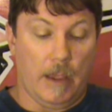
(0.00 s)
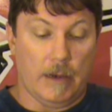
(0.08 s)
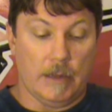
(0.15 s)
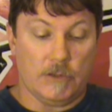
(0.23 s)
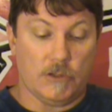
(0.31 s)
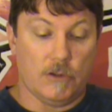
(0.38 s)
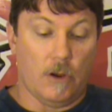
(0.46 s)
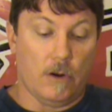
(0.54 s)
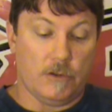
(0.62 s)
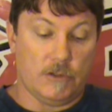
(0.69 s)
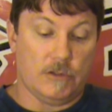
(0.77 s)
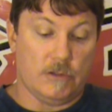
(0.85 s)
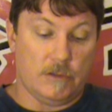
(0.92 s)
And it
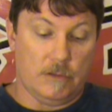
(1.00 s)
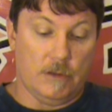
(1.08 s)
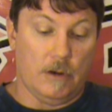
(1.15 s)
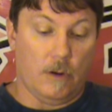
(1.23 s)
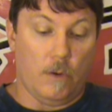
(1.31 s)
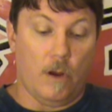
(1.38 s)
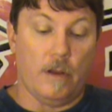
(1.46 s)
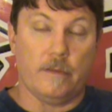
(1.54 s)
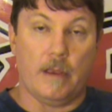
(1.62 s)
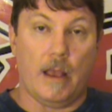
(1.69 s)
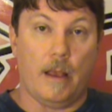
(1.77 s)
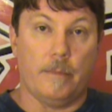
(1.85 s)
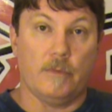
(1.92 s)
starts, on
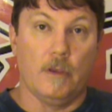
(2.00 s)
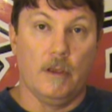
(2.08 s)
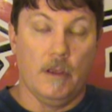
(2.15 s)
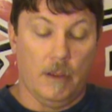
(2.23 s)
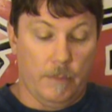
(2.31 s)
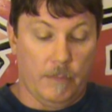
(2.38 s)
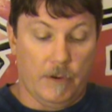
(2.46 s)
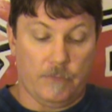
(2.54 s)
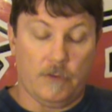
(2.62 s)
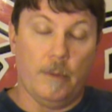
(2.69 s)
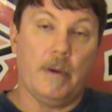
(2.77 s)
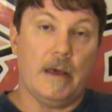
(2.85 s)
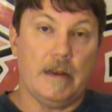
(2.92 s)
times. But if
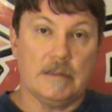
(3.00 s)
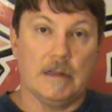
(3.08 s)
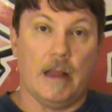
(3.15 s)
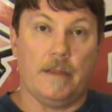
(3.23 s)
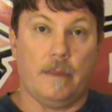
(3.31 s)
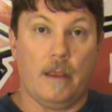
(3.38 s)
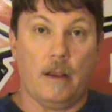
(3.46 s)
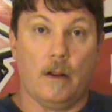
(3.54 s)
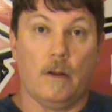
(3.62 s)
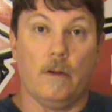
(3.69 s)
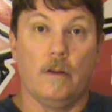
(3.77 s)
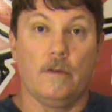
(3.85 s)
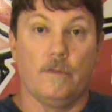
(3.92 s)
somebody's not
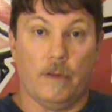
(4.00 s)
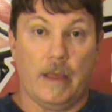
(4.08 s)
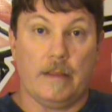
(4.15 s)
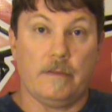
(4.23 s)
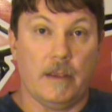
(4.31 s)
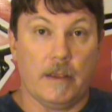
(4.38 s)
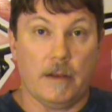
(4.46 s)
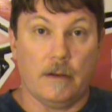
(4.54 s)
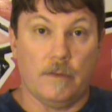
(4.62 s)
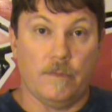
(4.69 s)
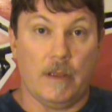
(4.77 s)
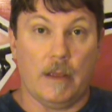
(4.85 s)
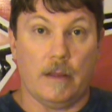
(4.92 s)
there for that
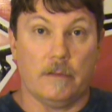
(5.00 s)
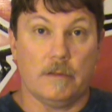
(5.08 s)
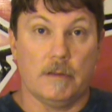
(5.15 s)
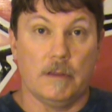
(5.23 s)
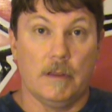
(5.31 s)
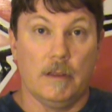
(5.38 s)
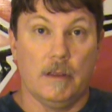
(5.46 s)
ticketed event,